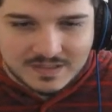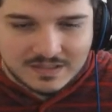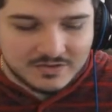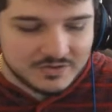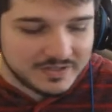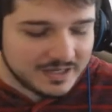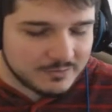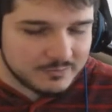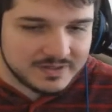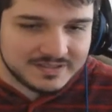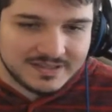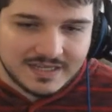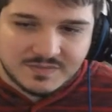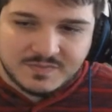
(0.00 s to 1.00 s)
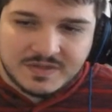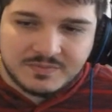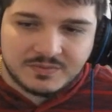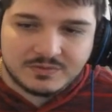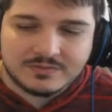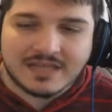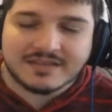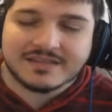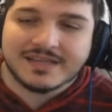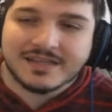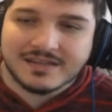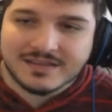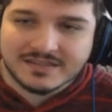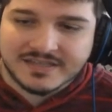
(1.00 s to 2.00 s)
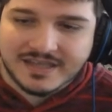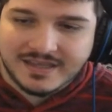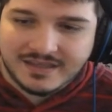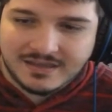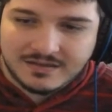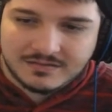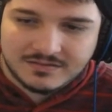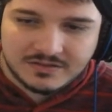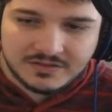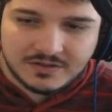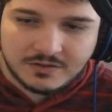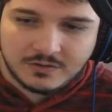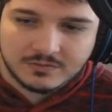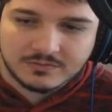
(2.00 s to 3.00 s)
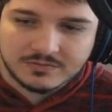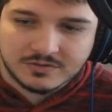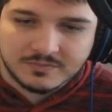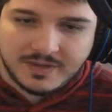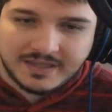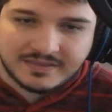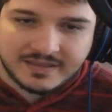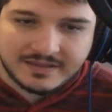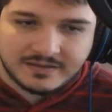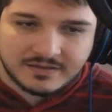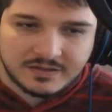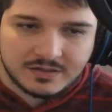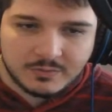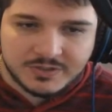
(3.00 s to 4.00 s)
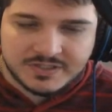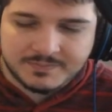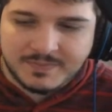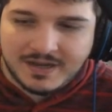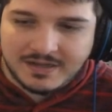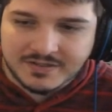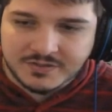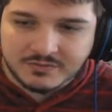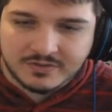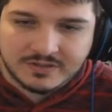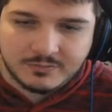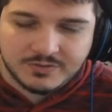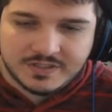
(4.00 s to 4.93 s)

You got to realize, people, at the end of the day, you might think, we're just behind the screen.